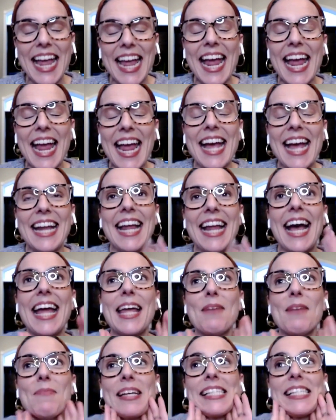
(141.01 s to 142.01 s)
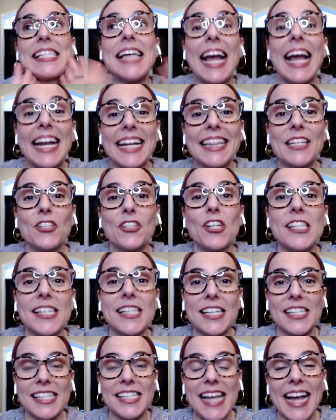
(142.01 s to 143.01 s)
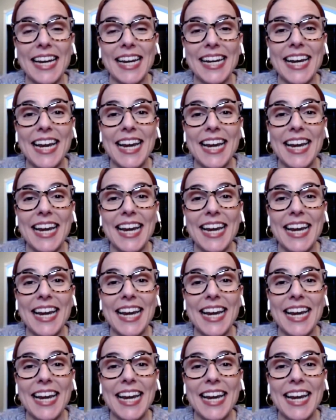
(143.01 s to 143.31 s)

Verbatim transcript: and I am excited that she's excited and